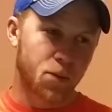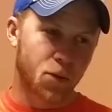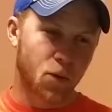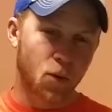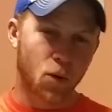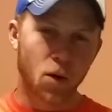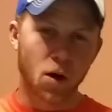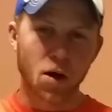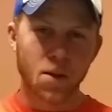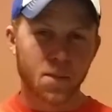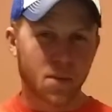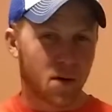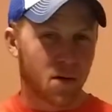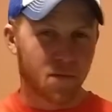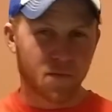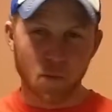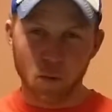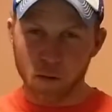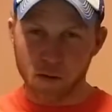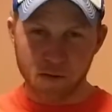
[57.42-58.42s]
Grew up in a
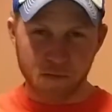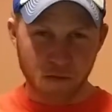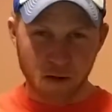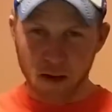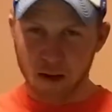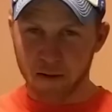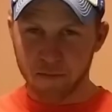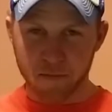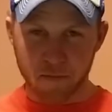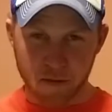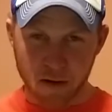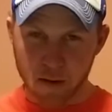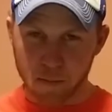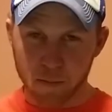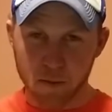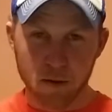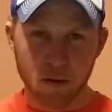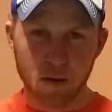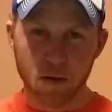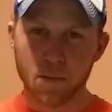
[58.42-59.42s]
45
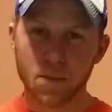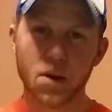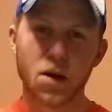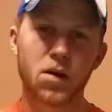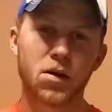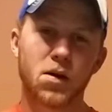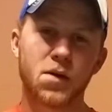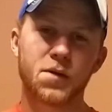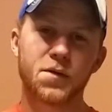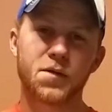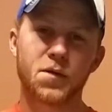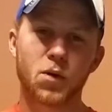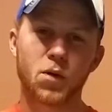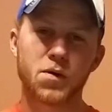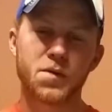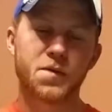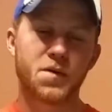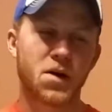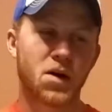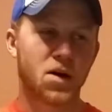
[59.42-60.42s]
family. Everybody loved
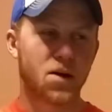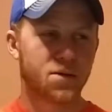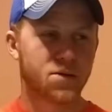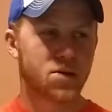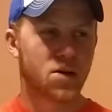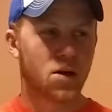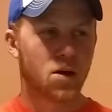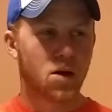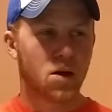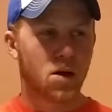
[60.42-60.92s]
45s.